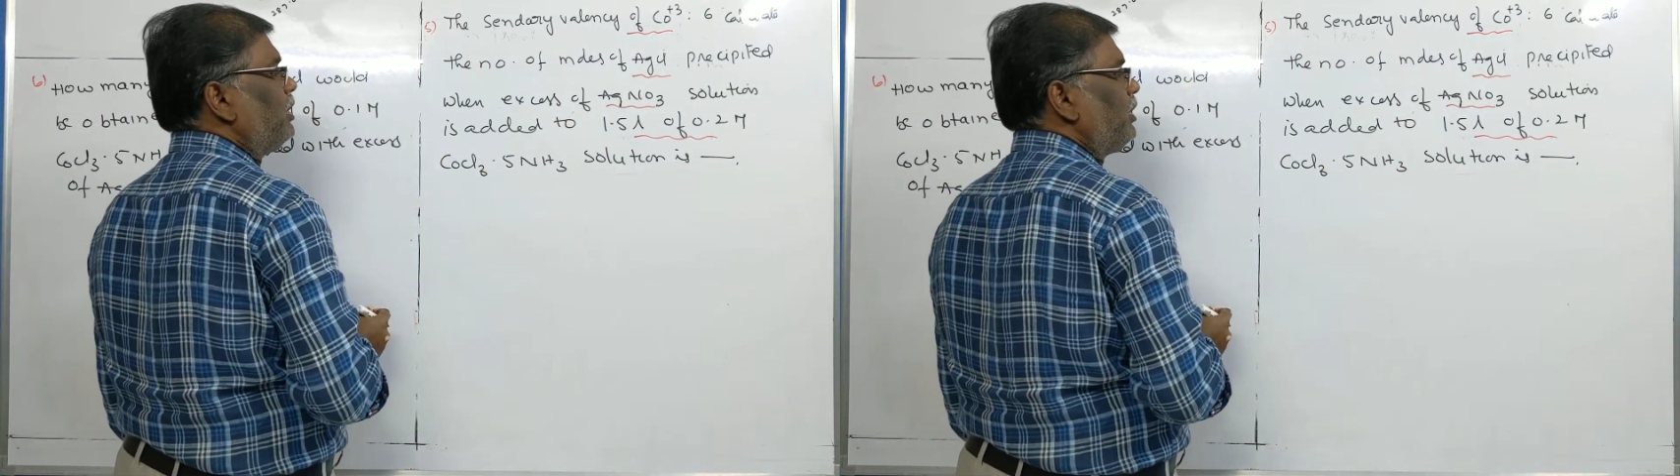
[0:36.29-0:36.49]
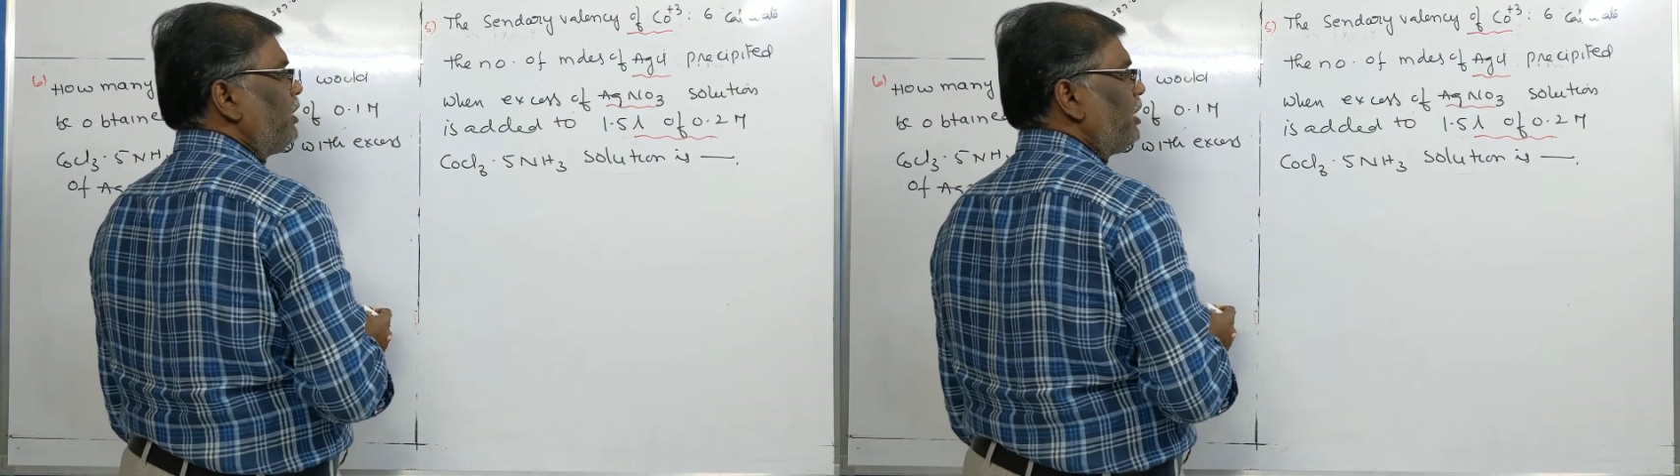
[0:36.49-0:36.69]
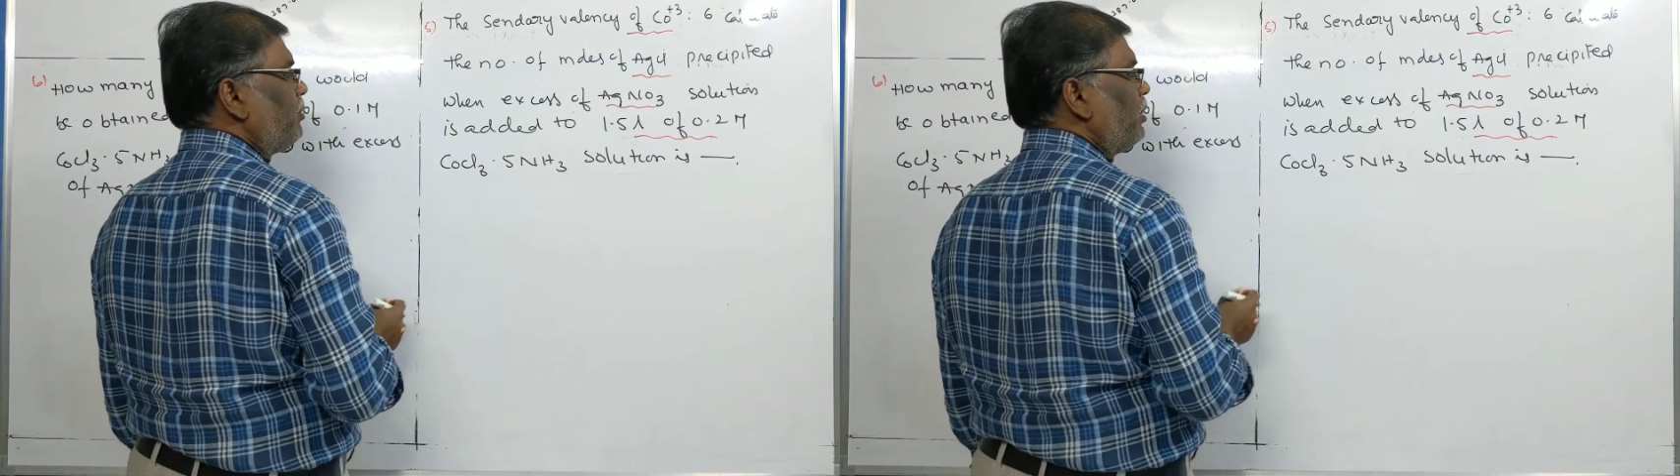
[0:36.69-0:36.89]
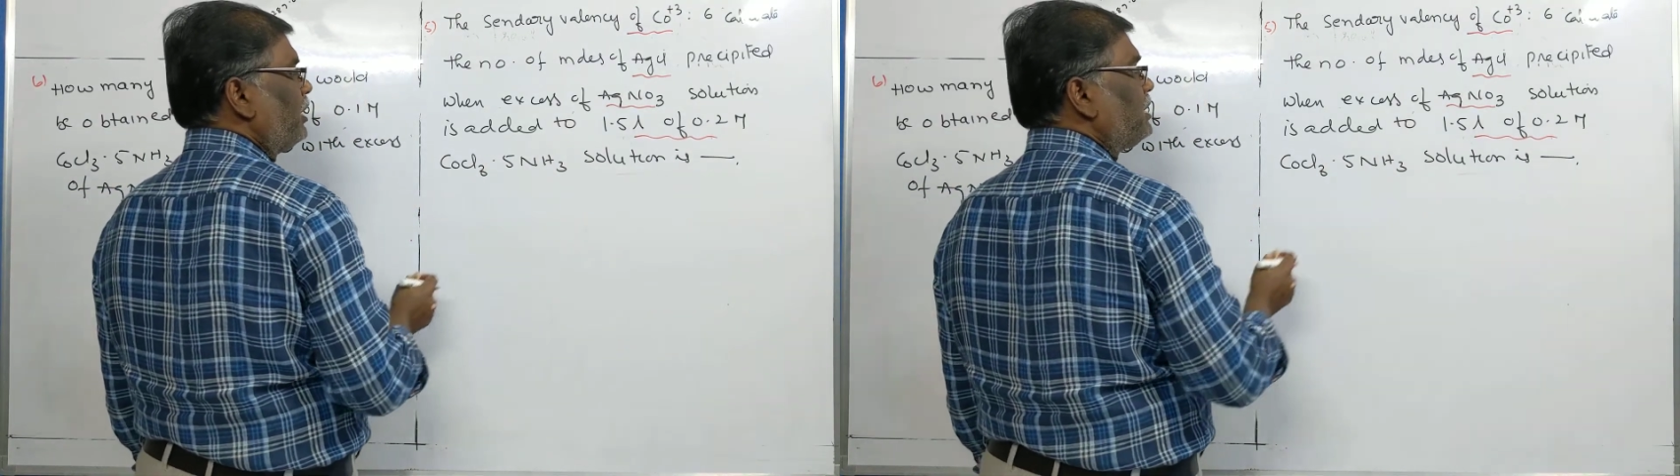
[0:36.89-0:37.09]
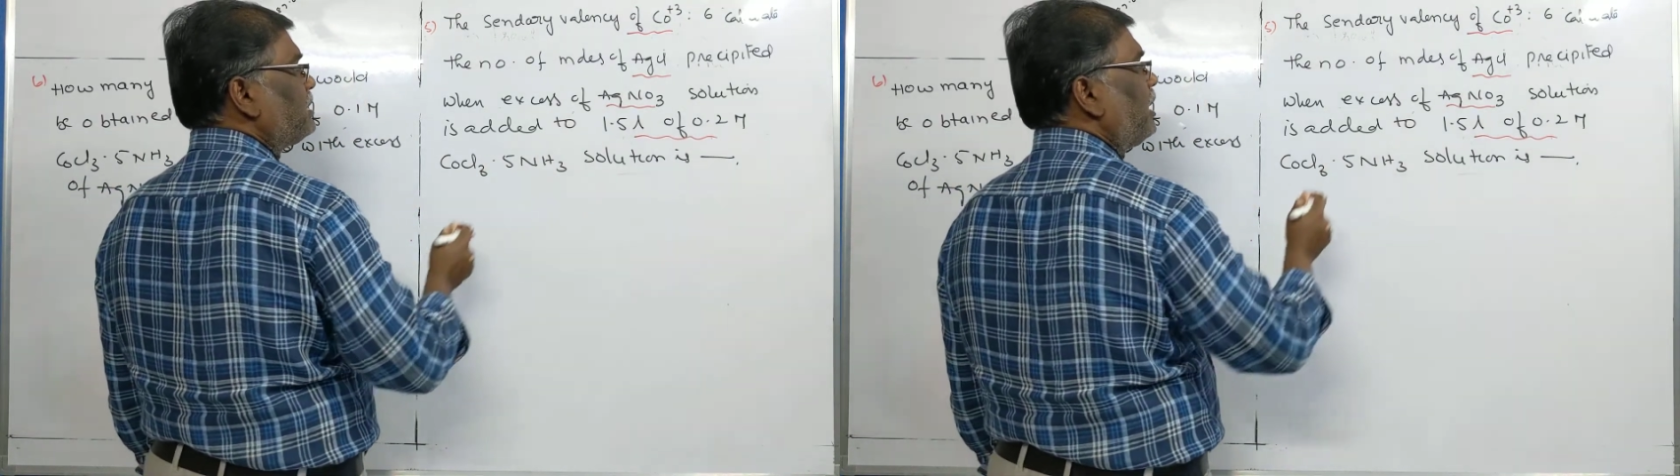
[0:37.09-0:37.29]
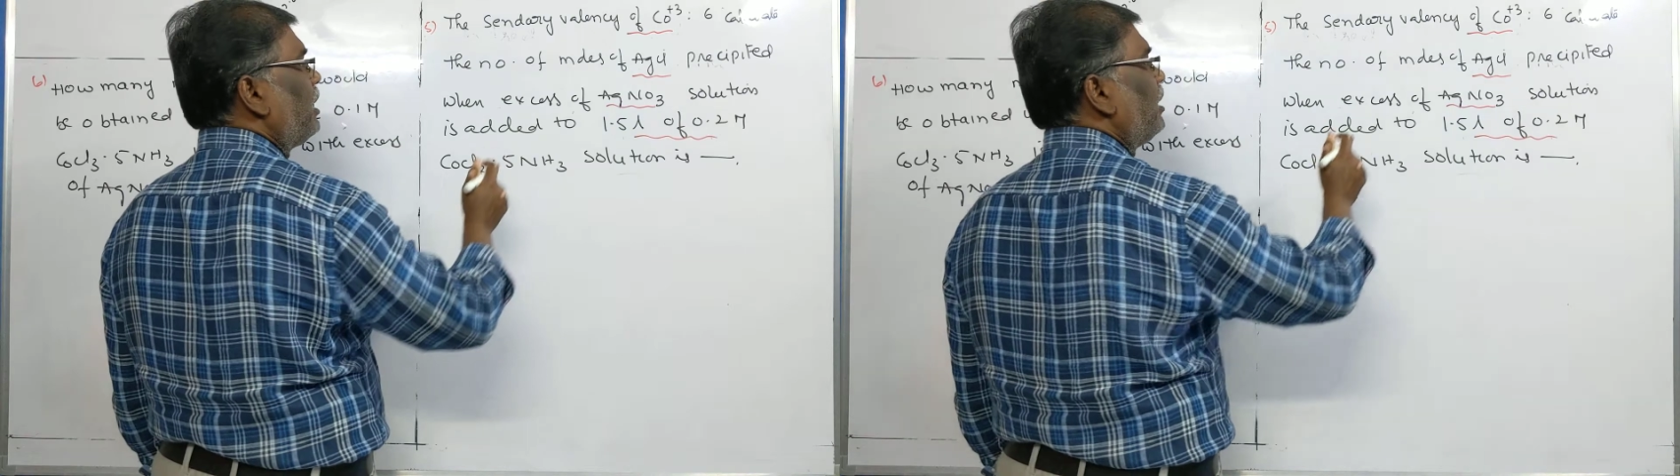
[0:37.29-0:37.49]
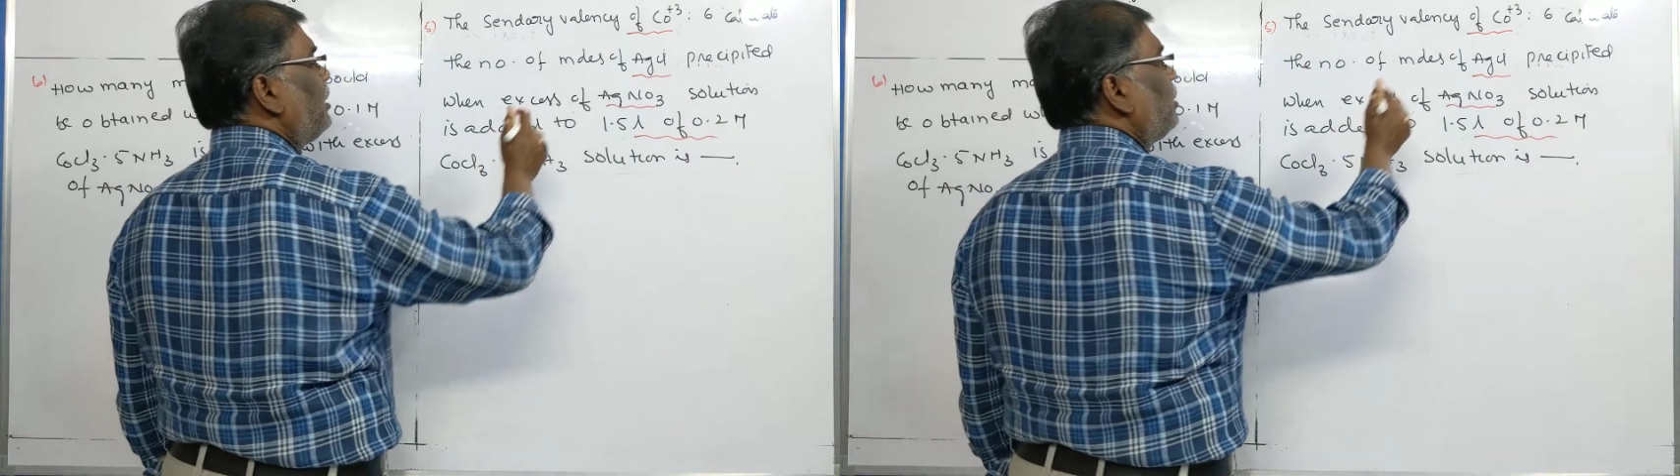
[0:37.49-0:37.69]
Here what is the